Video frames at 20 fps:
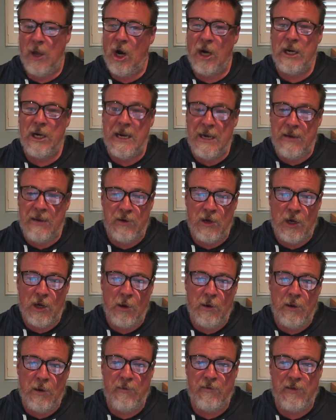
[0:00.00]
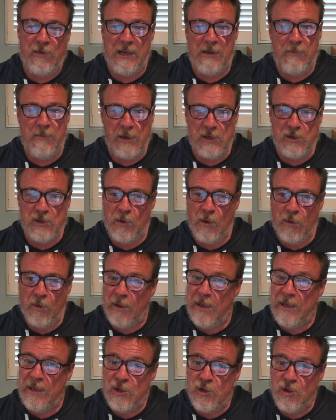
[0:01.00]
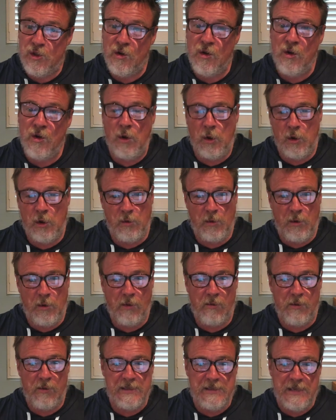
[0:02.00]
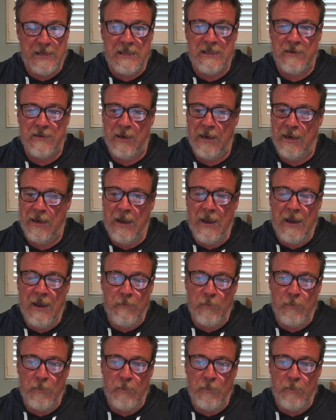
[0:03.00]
I don't even know if that embezzlement thing is true or whether it was sent to me